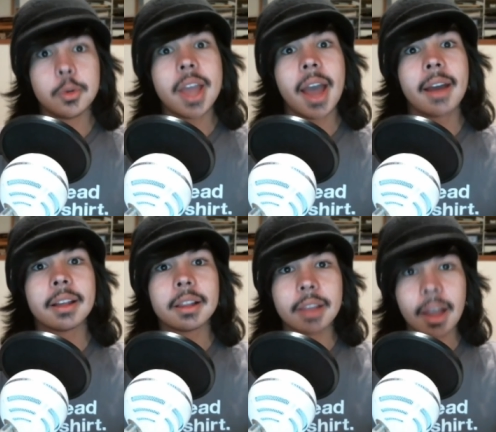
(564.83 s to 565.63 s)
We
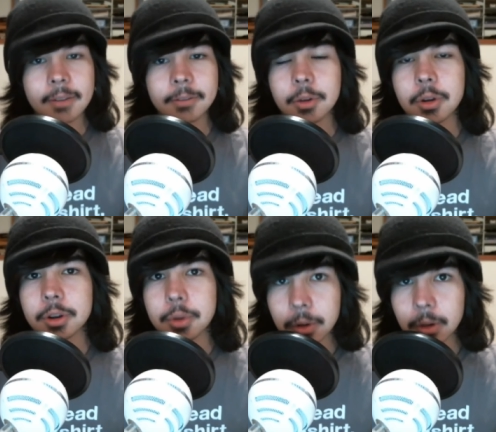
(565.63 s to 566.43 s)
had a lot of
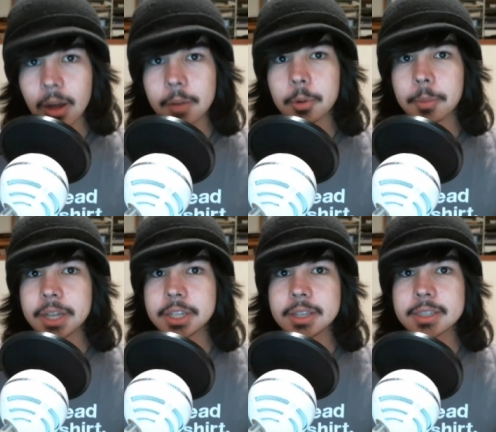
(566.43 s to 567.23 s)
cool honorable
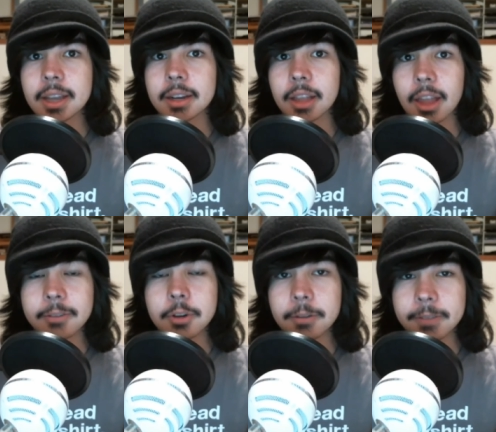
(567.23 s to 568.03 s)
mentions and a
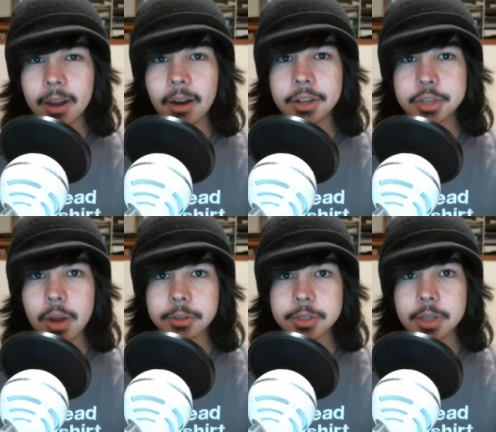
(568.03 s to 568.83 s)
lot of cool fan art as
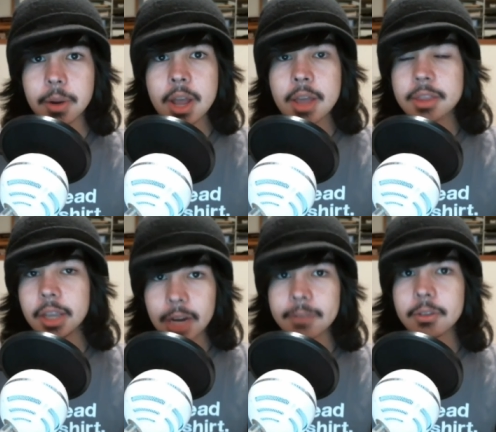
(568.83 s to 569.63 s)
well. So
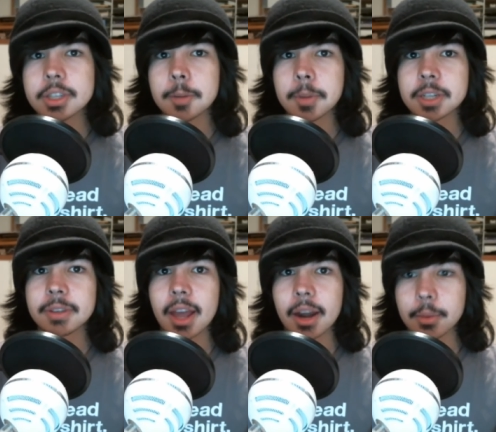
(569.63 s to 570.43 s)
thank you everyone so much
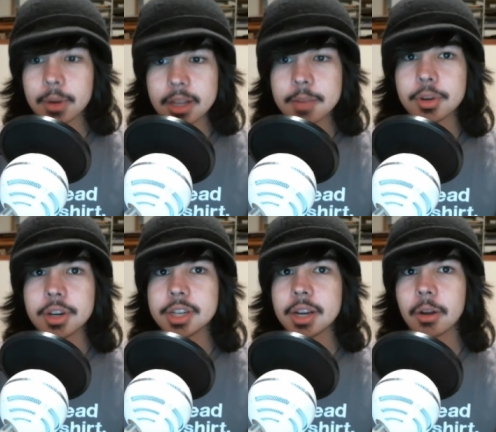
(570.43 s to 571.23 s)
for that. I really
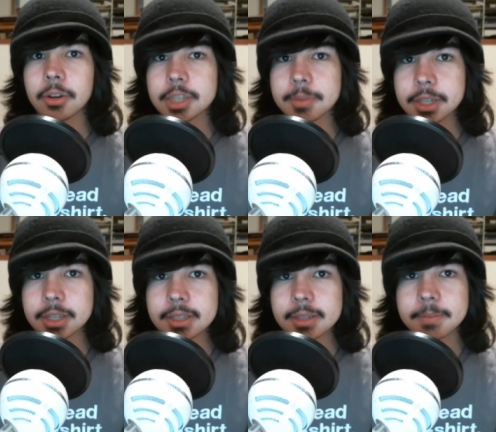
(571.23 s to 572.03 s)
appreciate all your
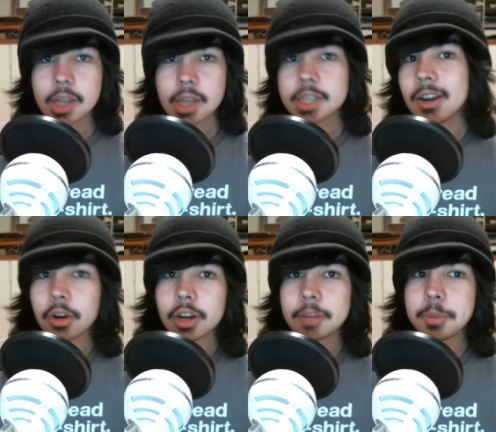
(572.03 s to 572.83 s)
submissions. So now
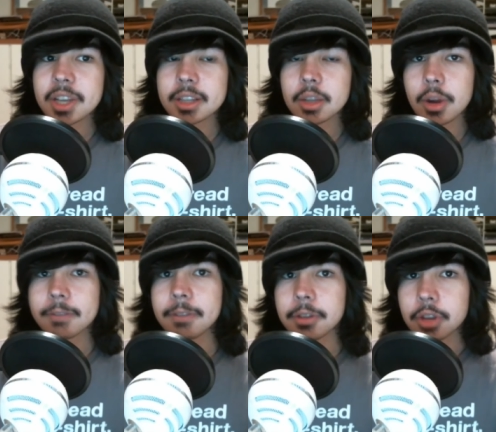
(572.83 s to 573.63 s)
we're going to be picking the
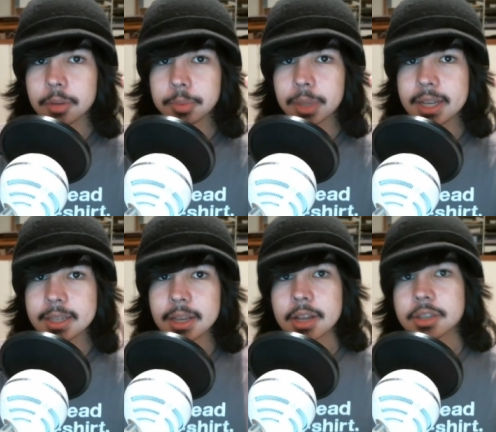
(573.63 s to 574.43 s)
winner for third
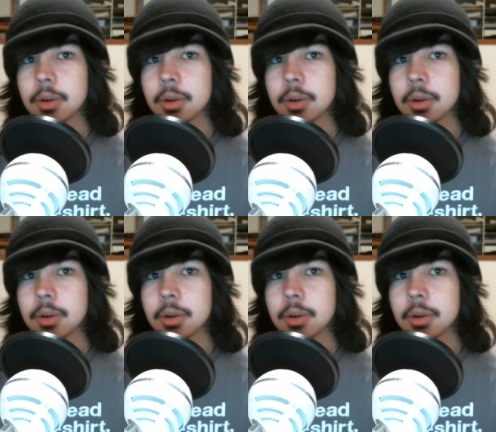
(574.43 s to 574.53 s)
place.